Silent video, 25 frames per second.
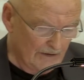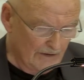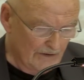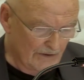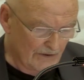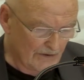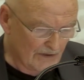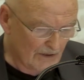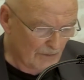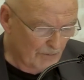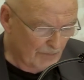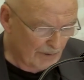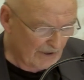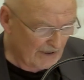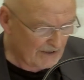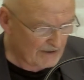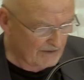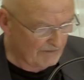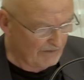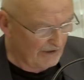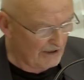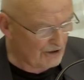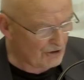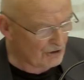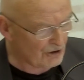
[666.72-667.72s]
to the
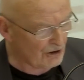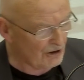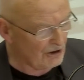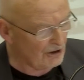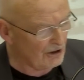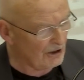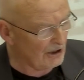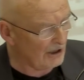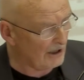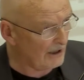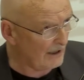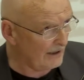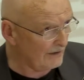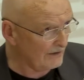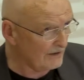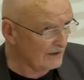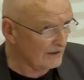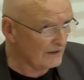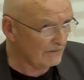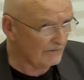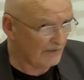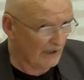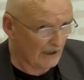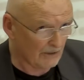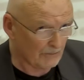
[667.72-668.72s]
preservation and the
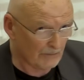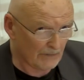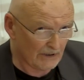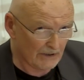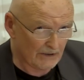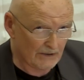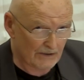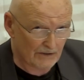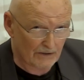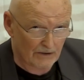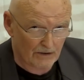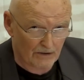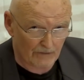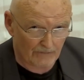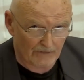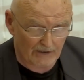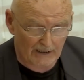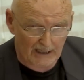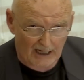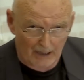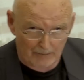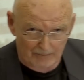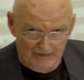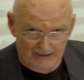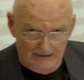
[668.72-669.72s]
development of the
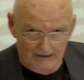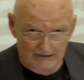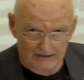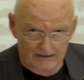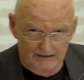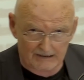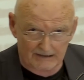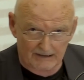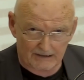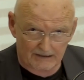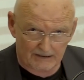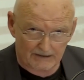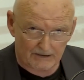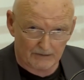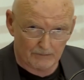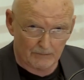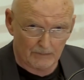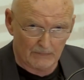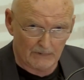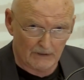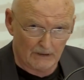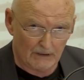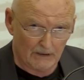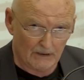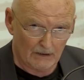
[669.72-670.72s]
capitalist
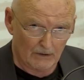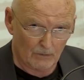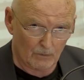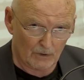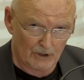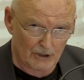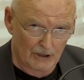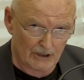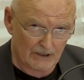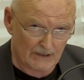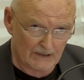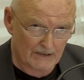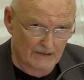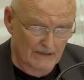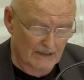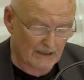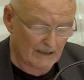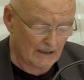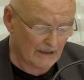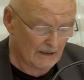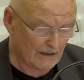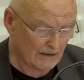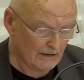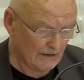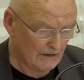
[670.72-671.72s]
system which it is
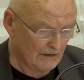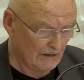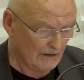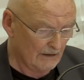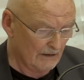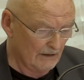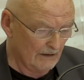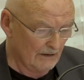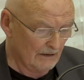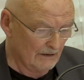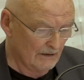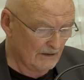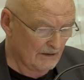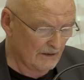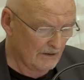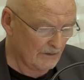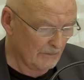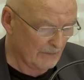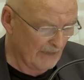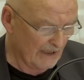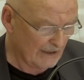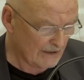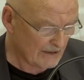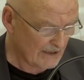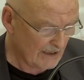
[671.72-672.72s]
there to
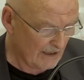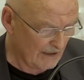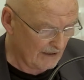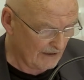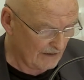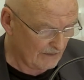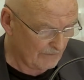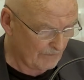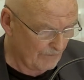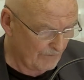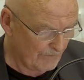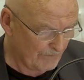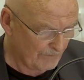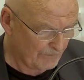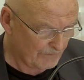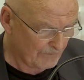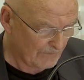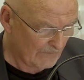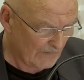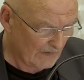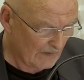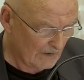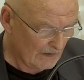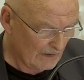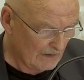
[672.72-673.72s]
maintain.
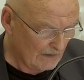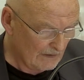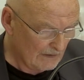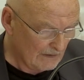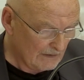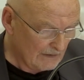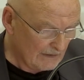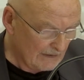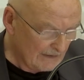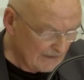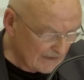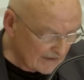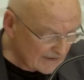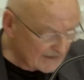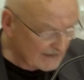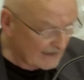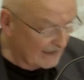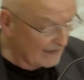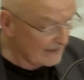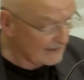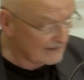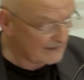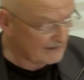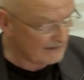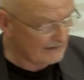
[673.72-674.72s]
In this
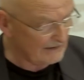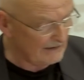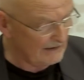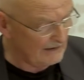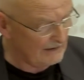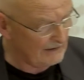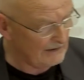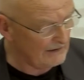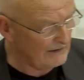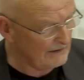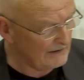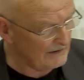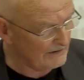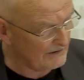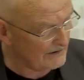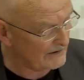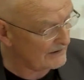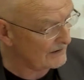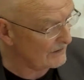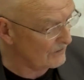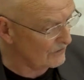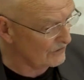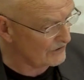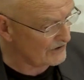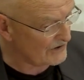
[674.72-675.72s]
case, it
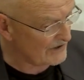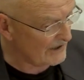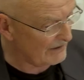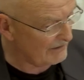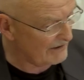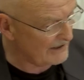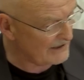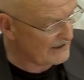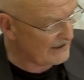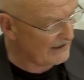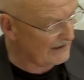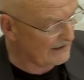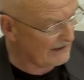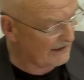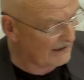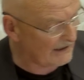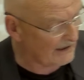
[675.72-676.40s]
is austerity and